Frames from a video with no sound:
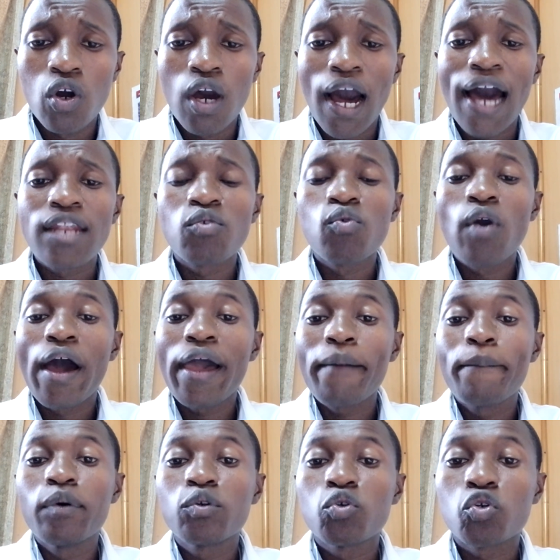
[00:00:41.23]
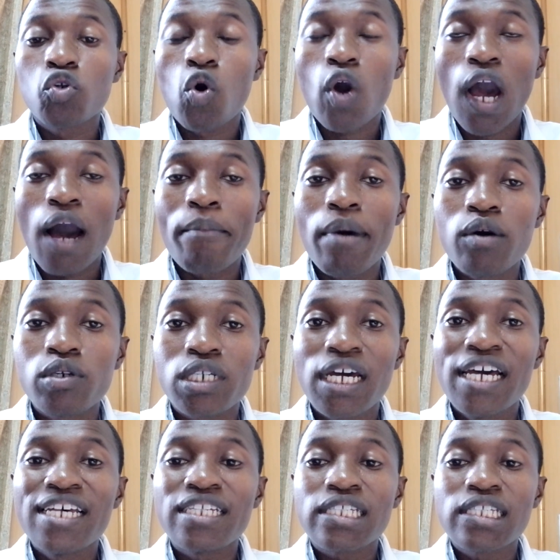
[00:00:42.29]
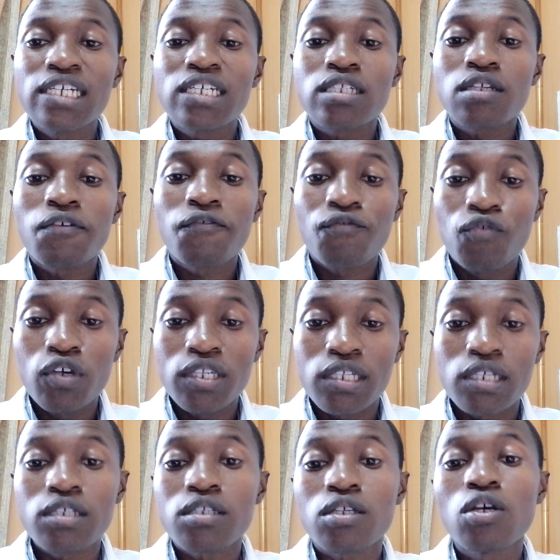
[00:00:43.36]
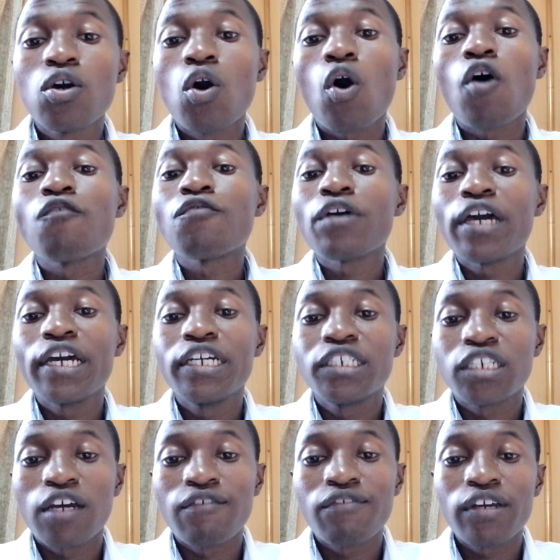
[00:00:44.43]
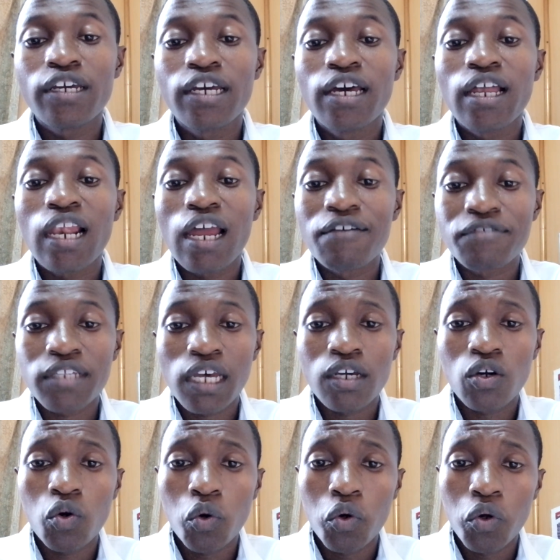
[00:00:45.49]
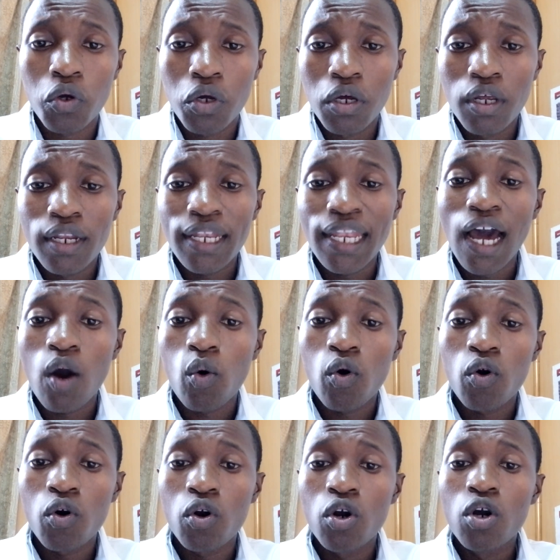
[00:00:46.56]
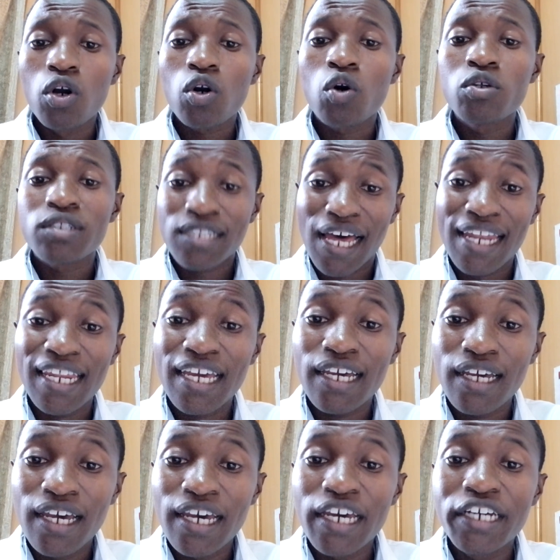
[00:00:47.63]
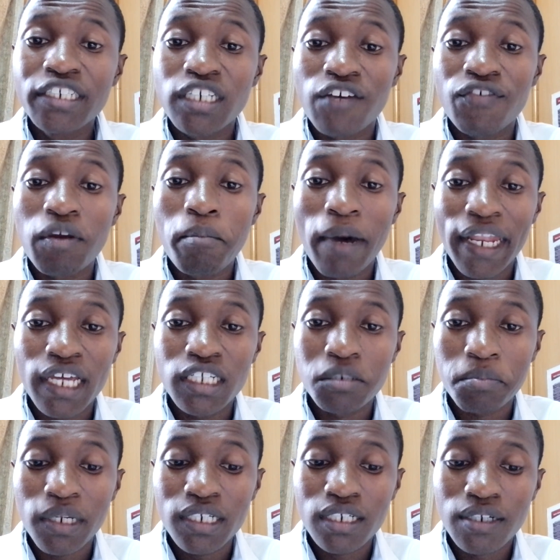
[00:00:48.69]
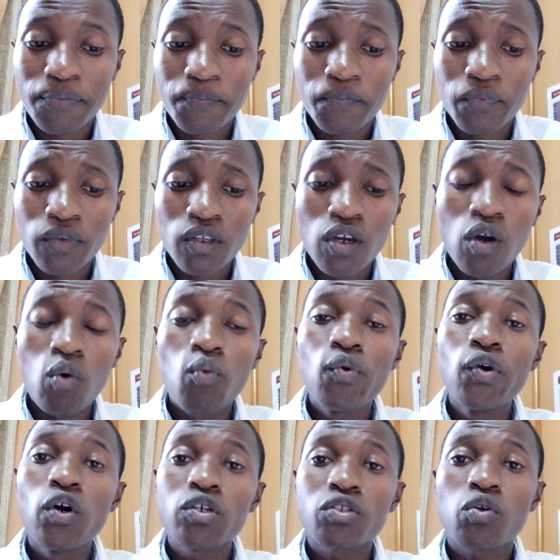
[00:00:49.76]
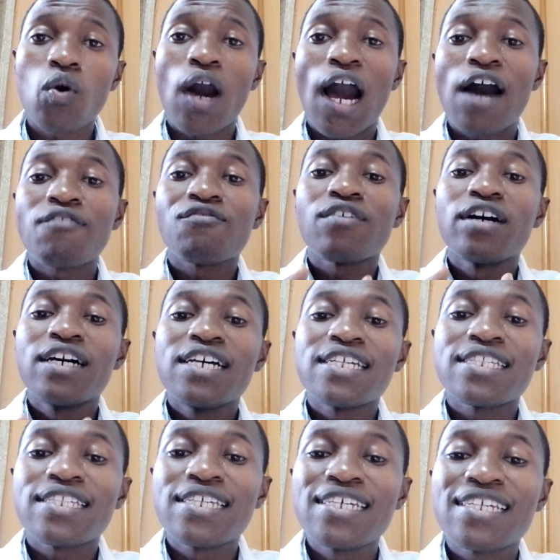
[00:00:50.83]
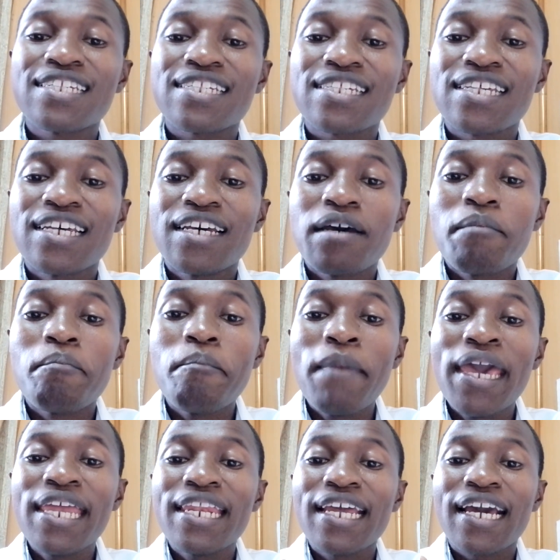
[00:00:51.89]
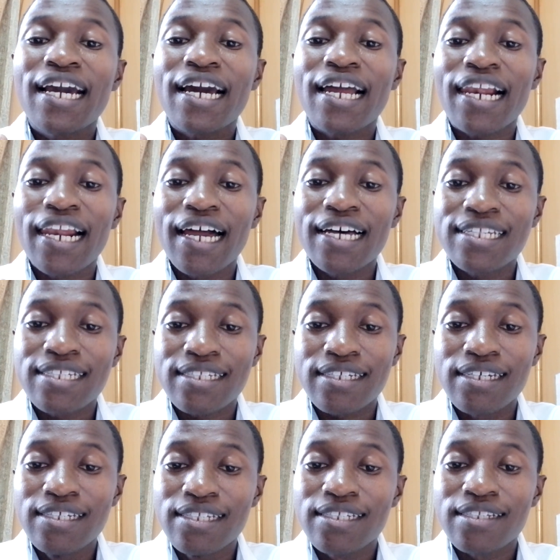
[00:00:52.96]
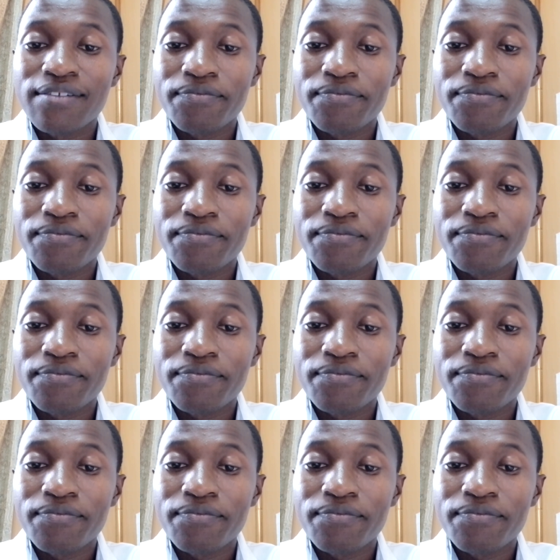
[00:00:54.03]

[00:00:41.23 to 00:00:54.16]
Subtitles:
and we are able to talk about 6 phases of HIV life cycle. Now, concerning HIV management, we also have 6 main classes